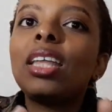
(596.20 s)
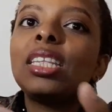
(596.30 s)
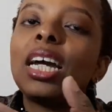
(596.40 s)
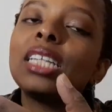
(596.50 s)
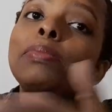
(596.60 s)

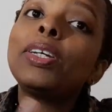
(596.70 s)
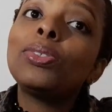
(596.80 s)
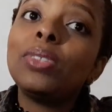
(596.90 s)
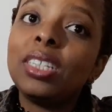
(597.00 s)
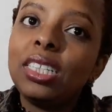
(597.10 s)
the husband
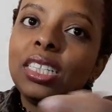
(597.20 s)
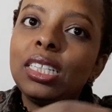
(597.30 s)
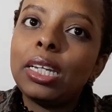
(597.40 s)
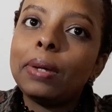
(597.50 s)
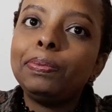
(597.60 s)
to the
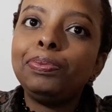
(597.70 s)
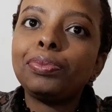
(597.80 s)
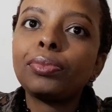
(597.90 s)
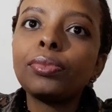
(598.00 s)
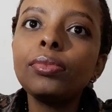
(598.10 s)
sister.
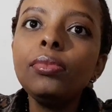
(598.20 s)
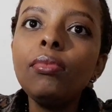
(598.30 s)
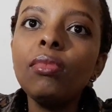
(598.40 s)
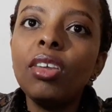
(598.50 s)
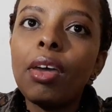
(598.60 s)

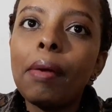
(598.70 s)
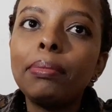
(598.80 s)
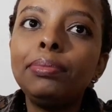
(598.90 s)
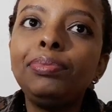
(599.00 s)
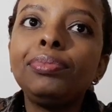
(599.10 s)
Yeah.
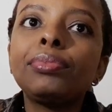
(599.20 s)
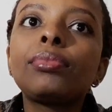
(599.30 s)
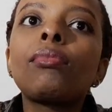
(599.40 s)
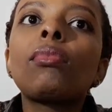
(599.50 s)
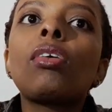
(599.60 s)

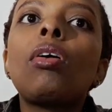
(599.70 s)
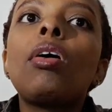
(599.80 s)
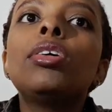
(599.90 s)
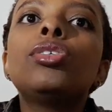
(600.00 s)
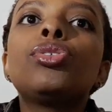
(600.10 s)

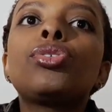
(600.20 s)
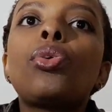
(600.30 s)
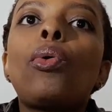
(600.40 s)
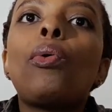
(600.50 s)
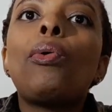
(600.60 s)

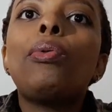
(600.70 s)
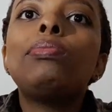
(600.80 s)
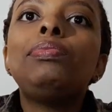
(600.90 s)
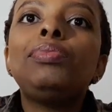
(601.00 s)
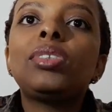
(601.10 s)

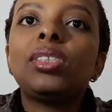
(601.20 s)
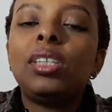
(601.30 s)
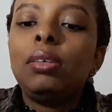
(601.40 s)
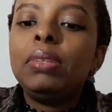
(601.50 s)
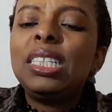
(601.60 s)
So
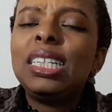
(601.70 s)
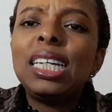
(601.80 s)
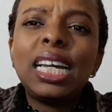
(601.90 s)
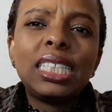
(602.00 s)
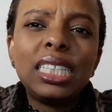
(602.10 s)

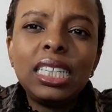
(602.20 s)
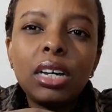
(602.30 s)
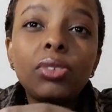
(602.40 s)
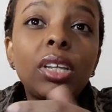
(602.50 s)
immediately I sit down,